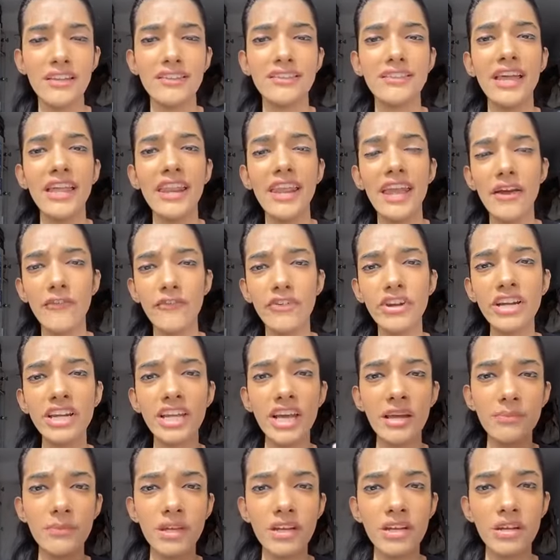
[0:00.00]
then every
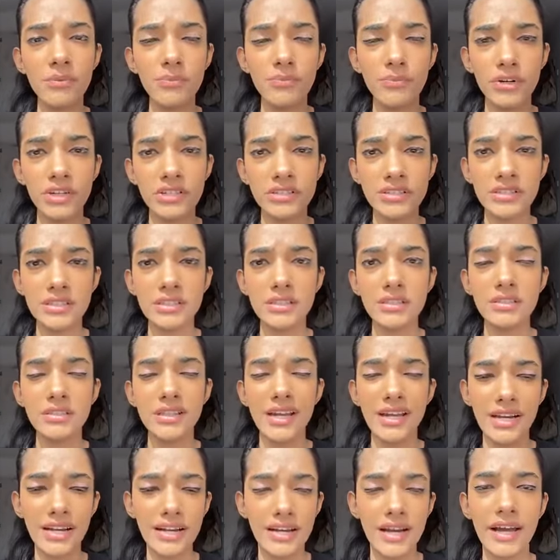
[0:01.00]
time
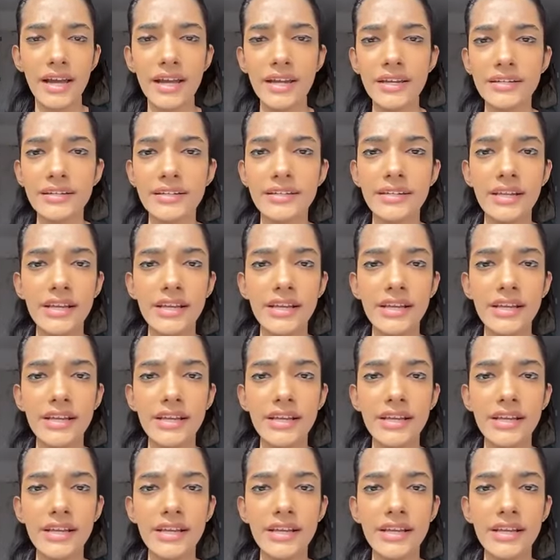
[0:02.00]
that client